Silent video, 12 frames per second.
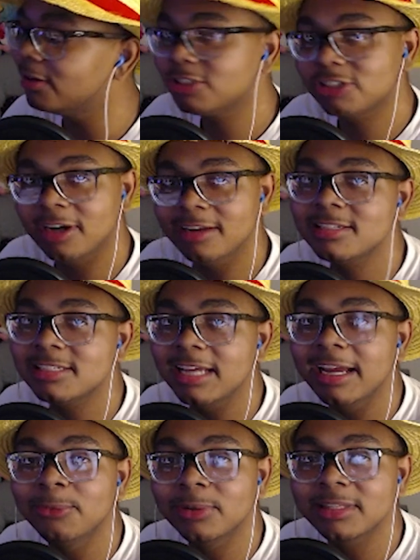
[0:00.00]
try to
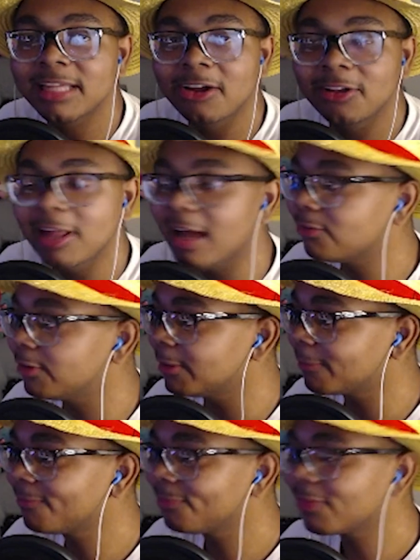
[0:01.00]
say it without laughing.
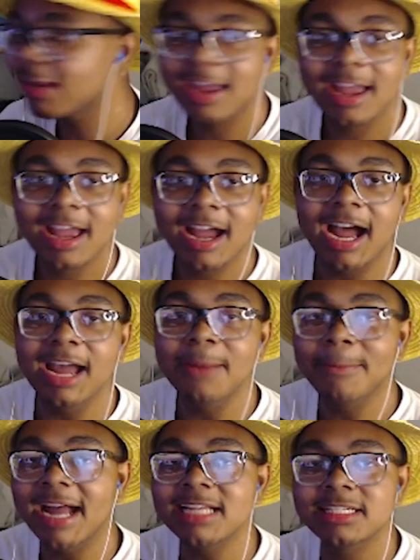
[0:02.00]
I
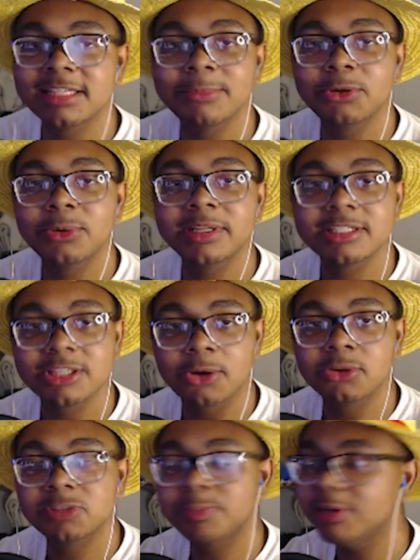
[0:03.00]
imagine them doing this
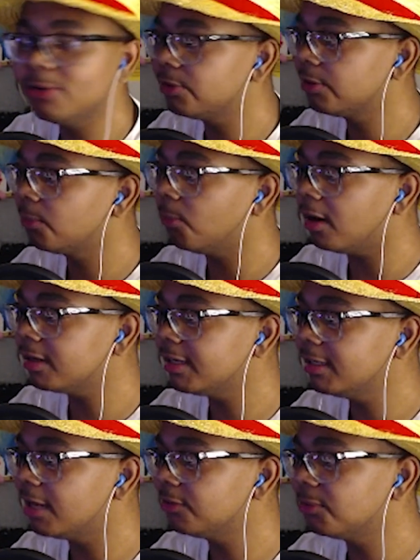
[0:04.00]
whole spiel. They're
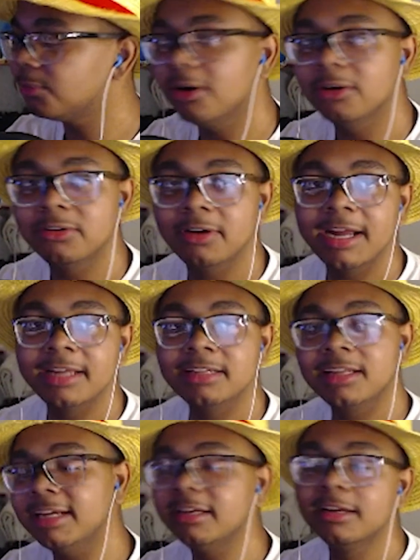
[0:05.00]
walking down the road, right?
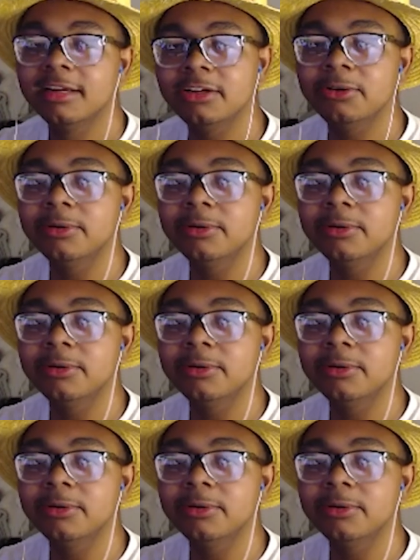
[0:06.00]
Like, doing